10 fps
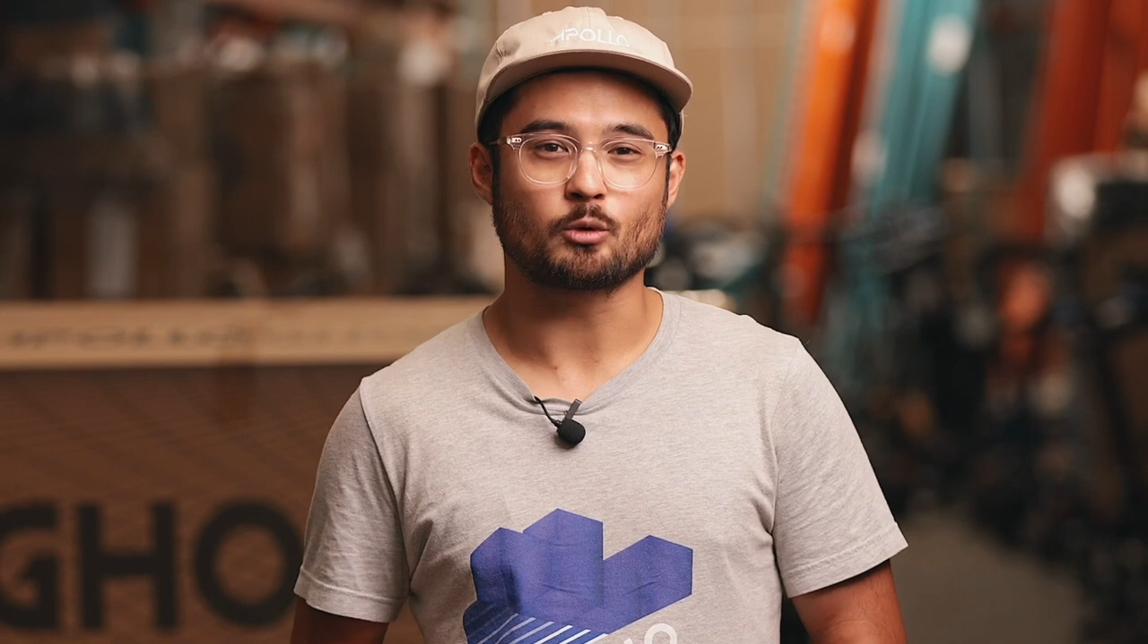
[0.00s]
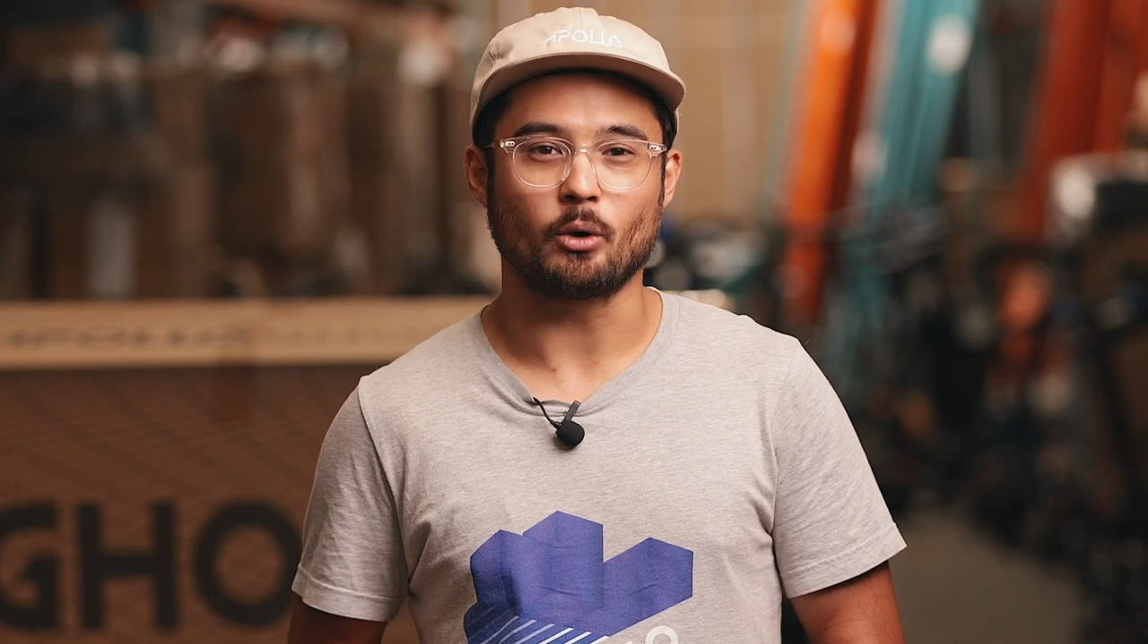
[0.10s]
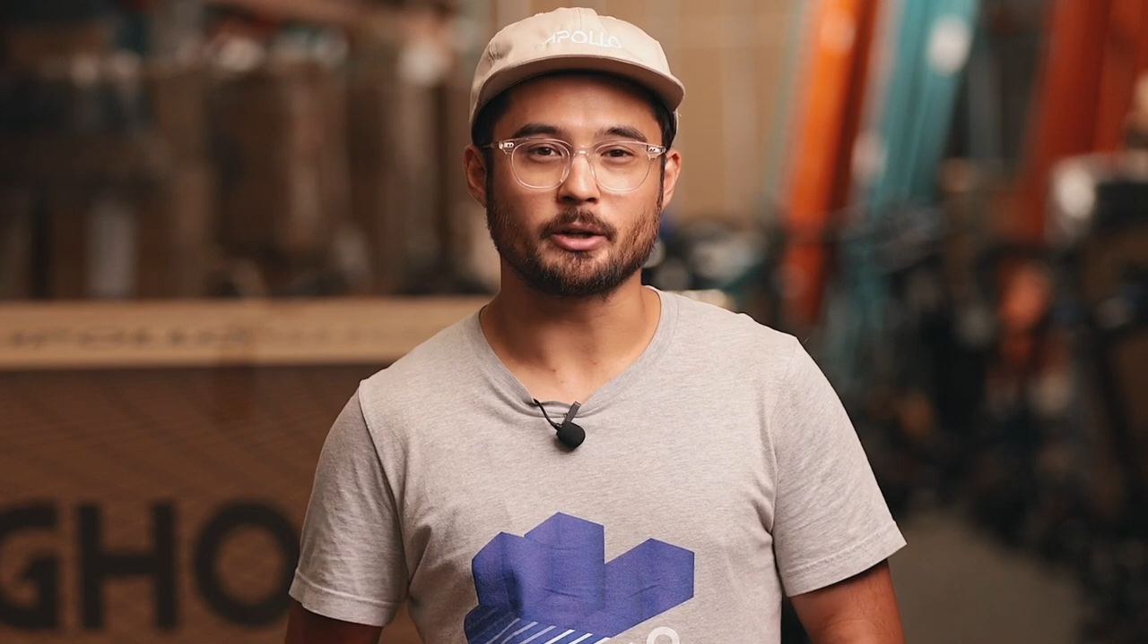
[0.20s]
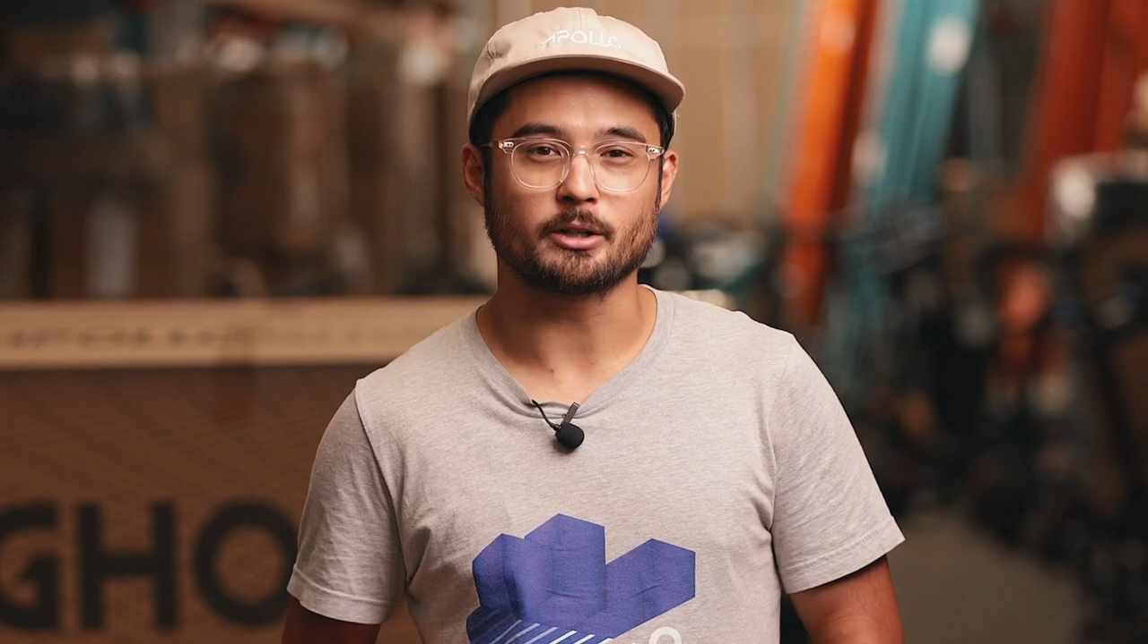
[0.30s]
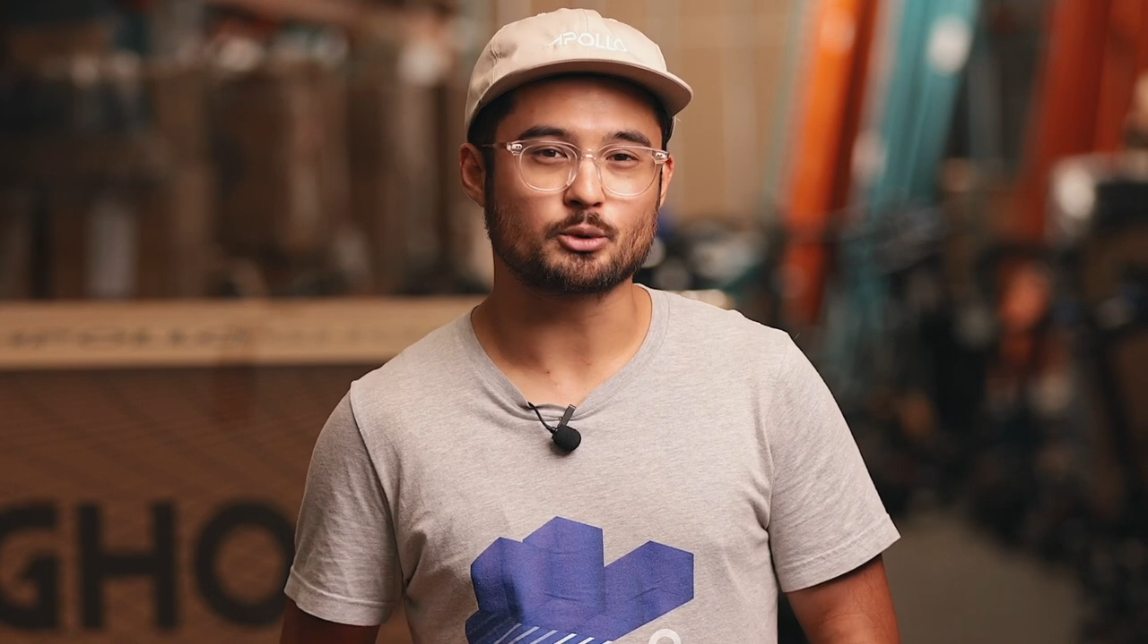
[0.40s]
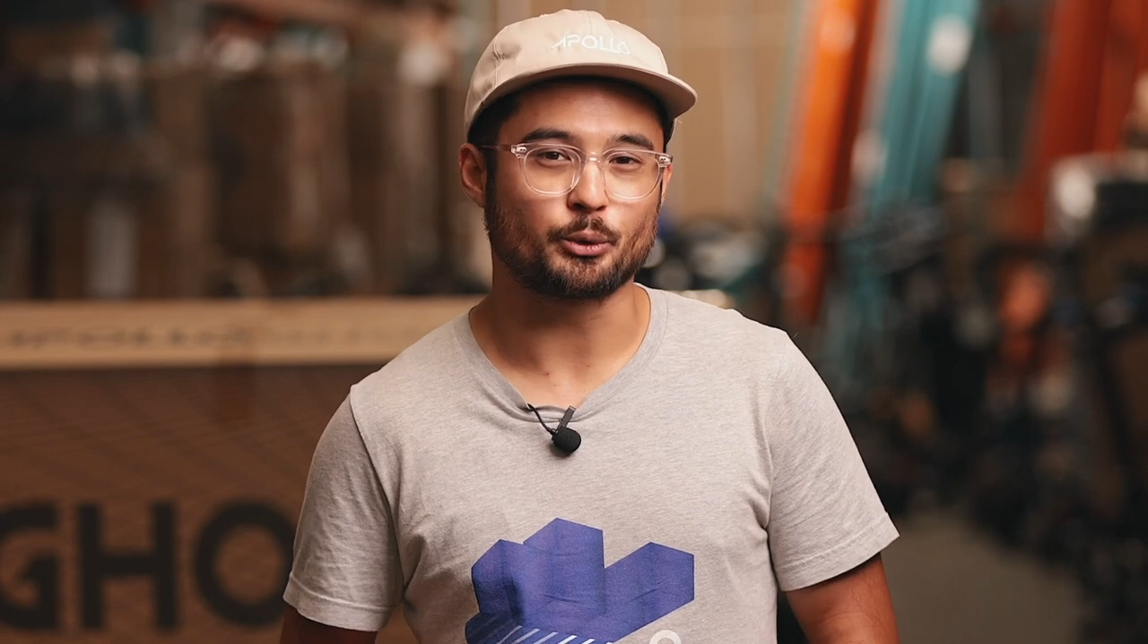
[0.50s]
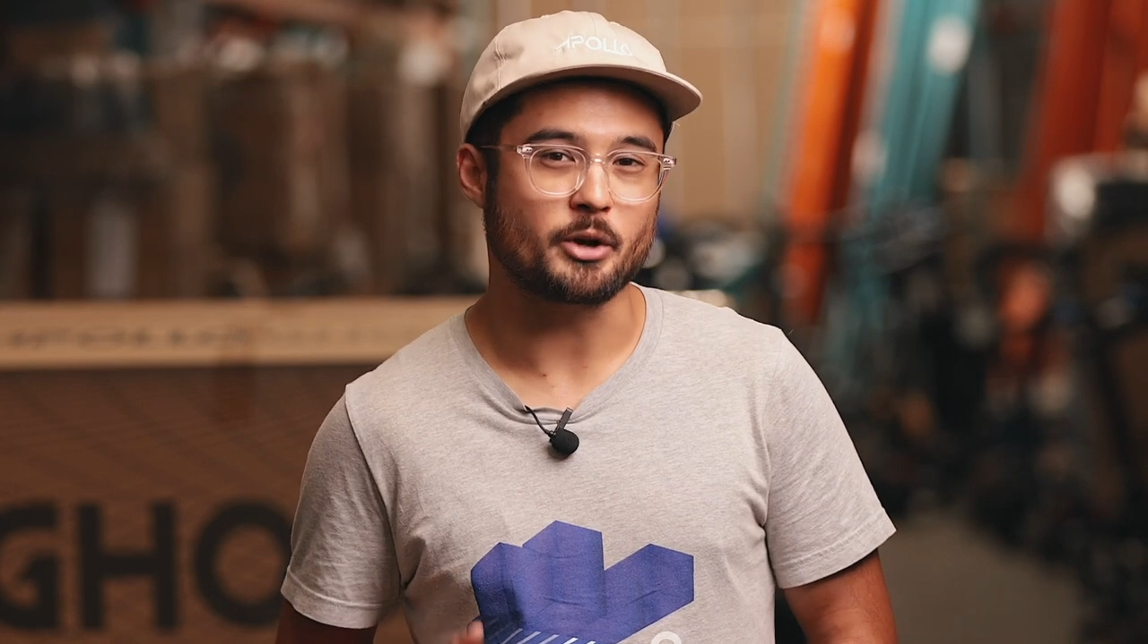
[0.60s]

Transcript: quality control